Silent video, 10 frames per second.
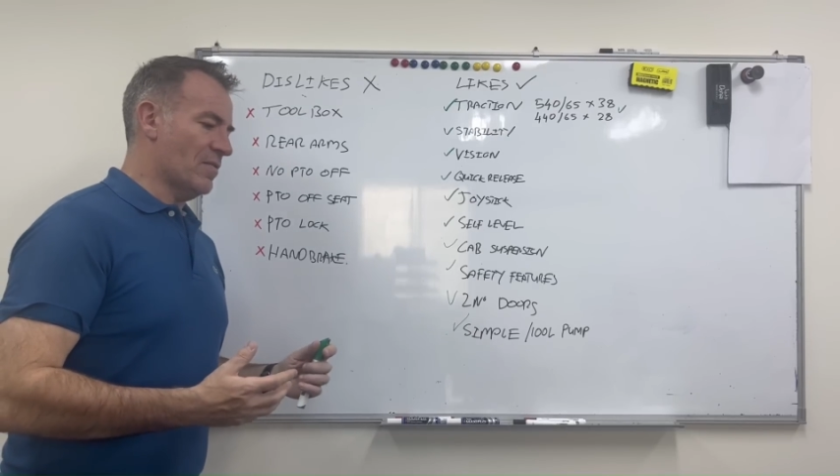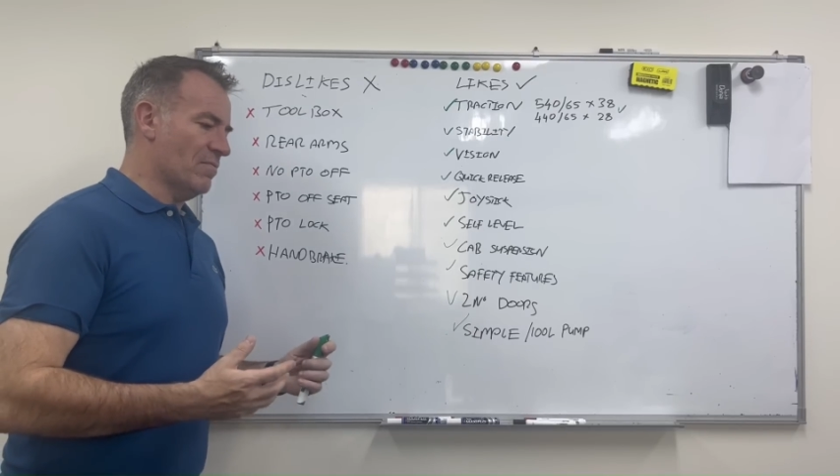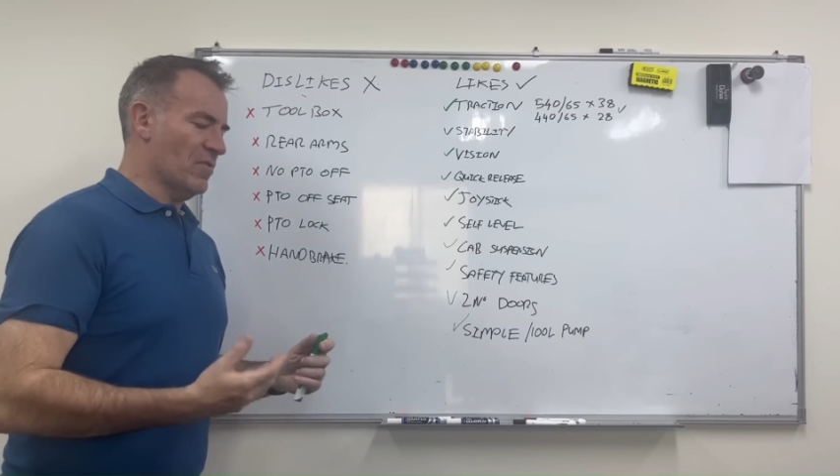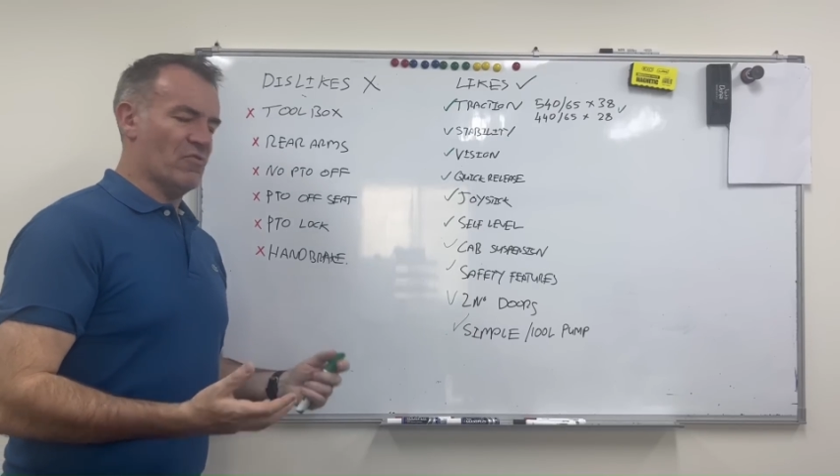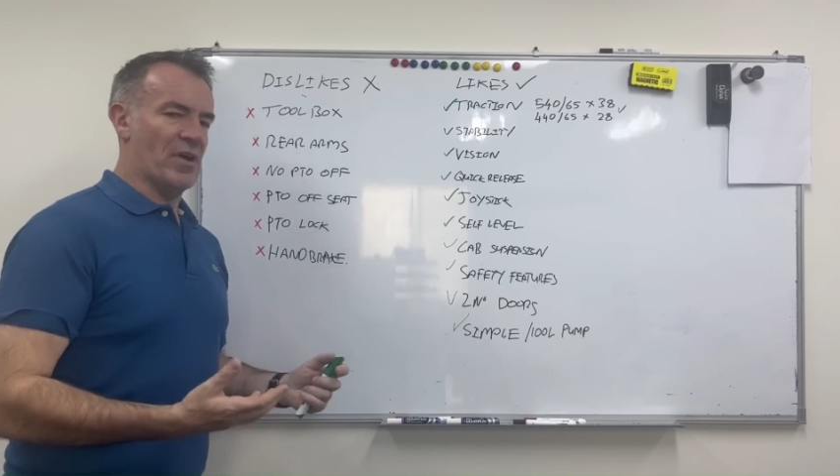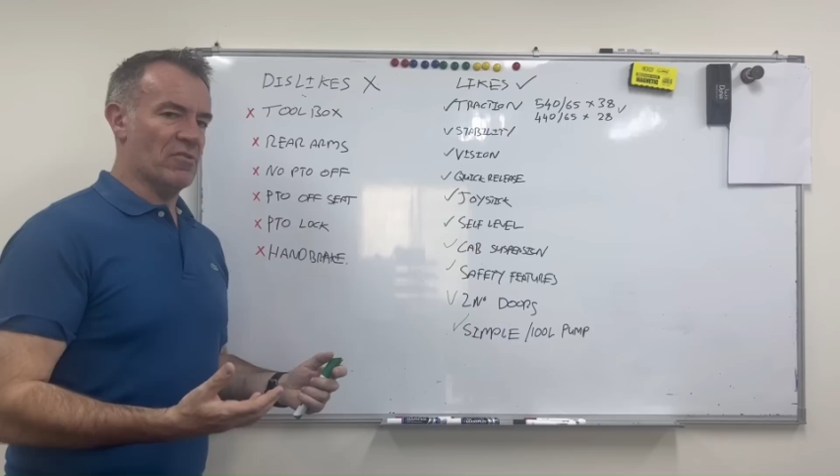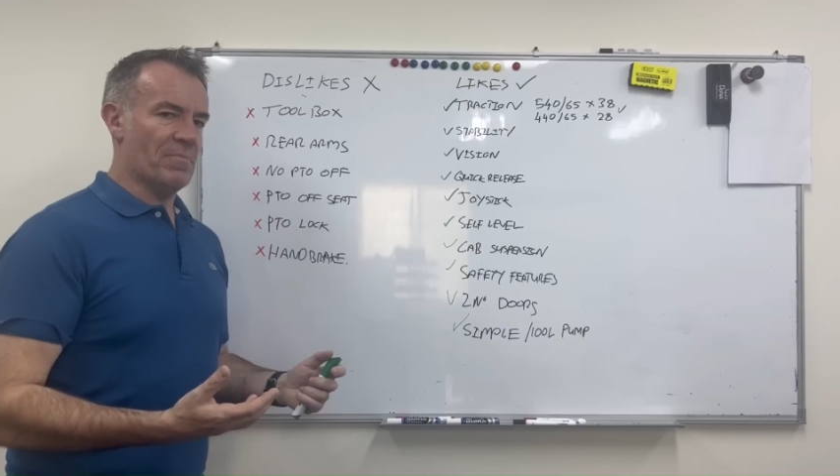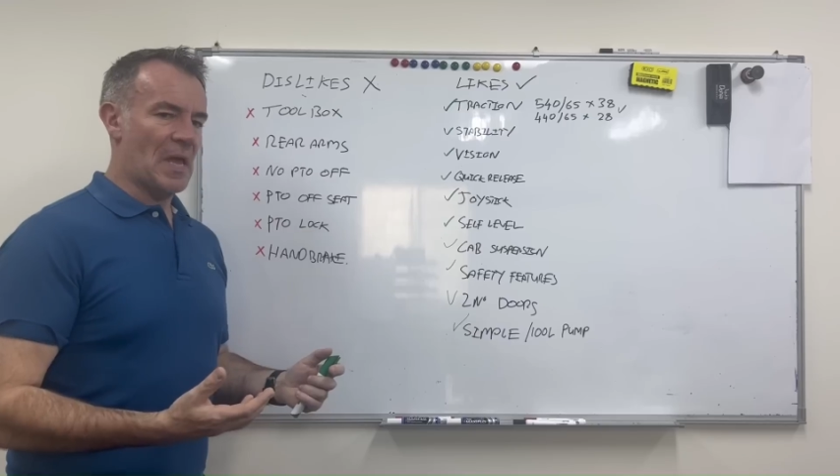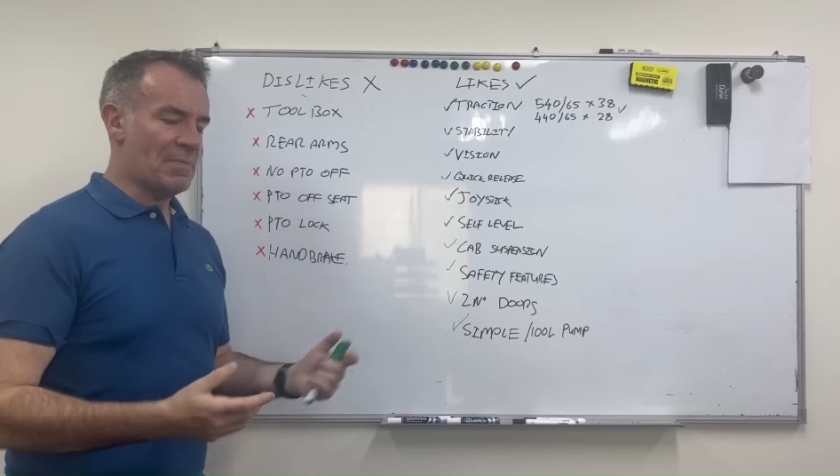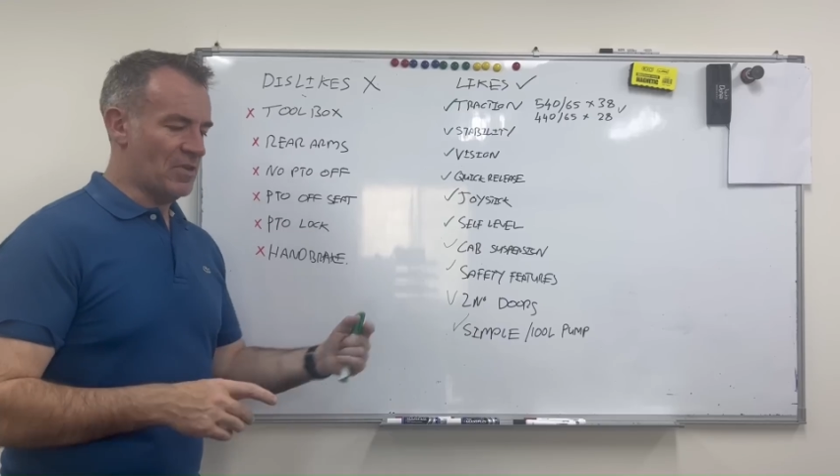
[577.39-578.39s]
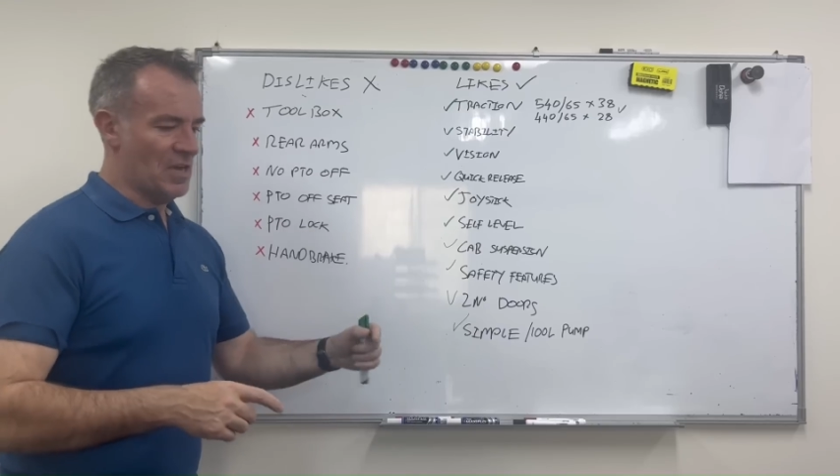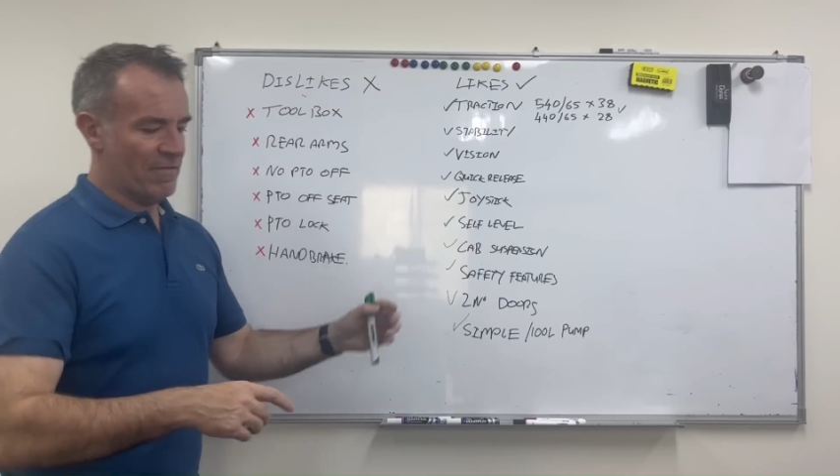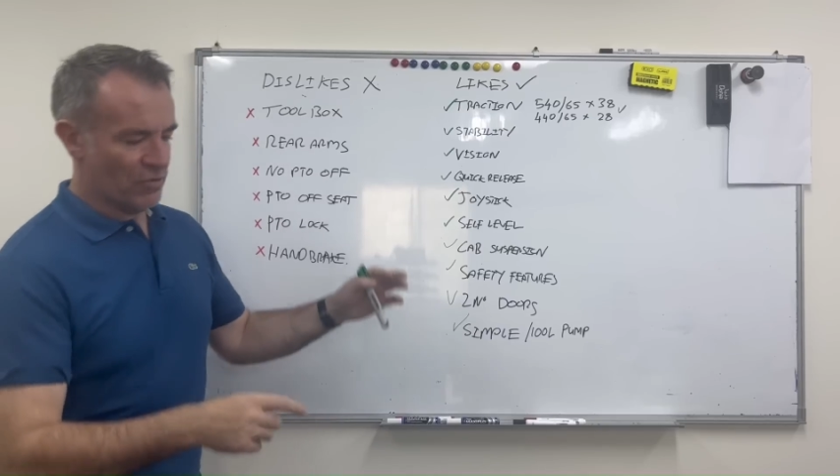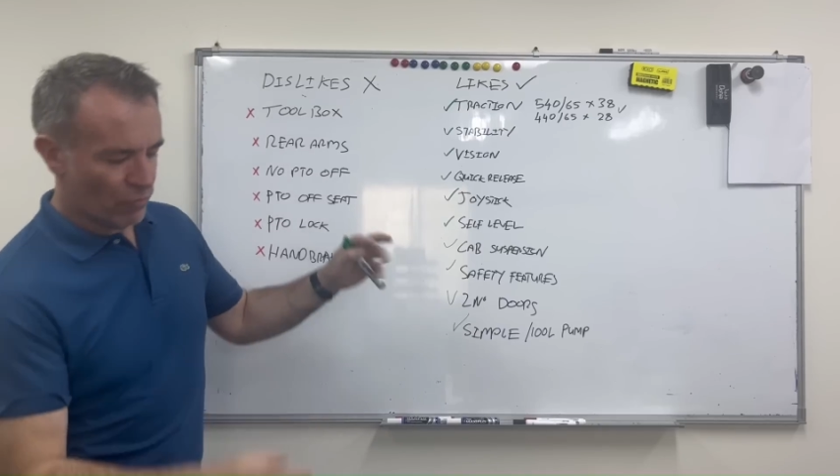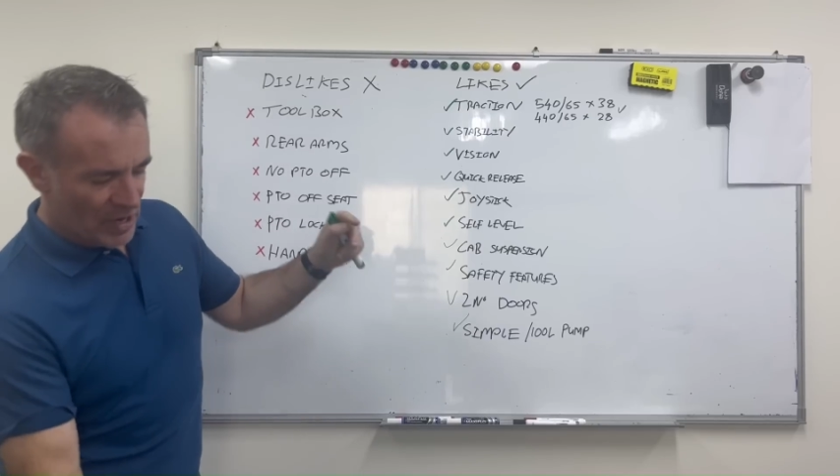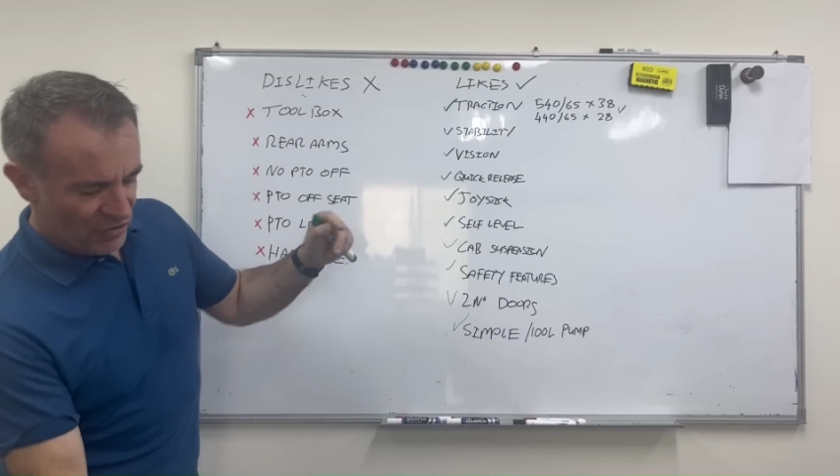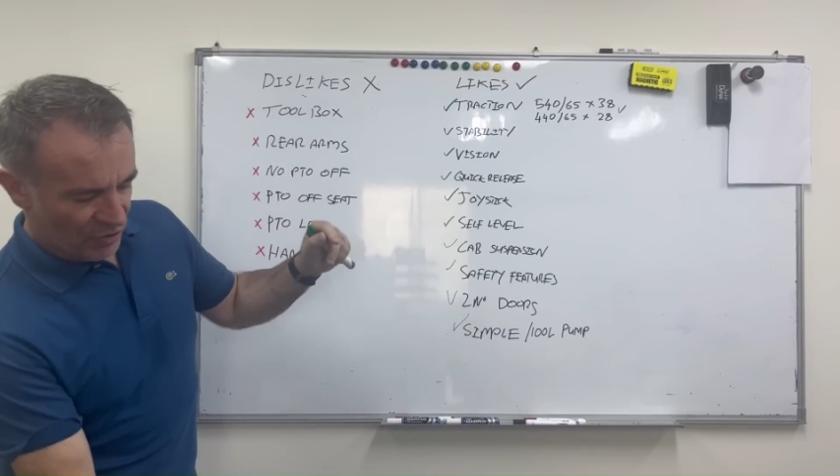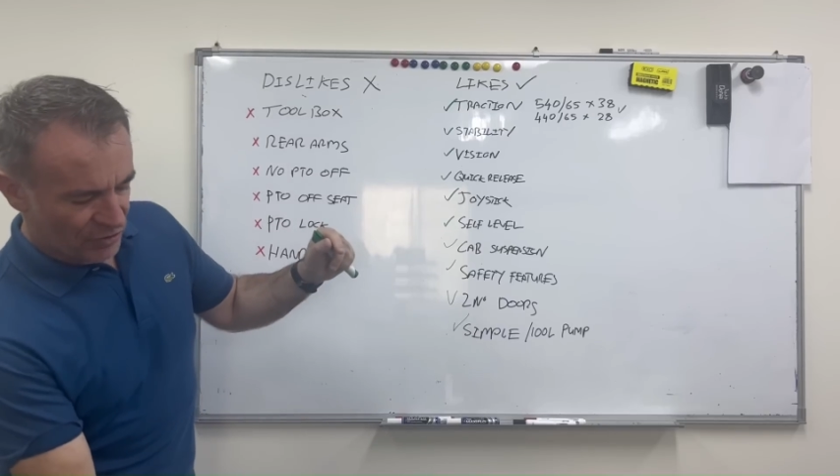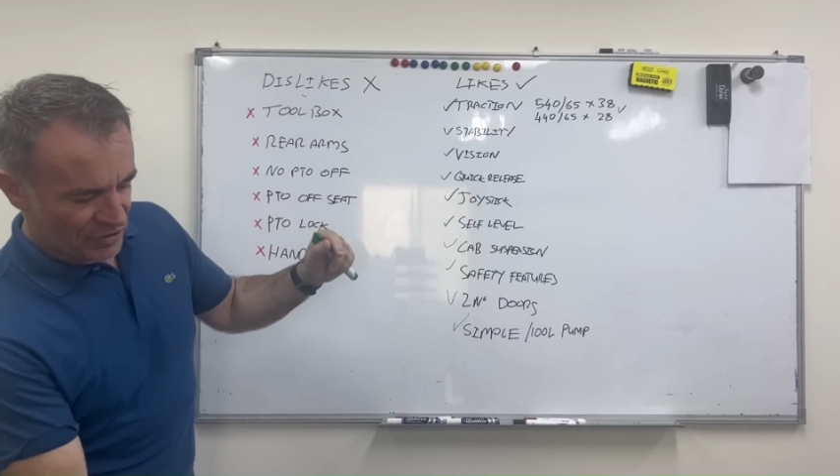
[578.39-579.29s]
the tractor beeps and you have to reach onto the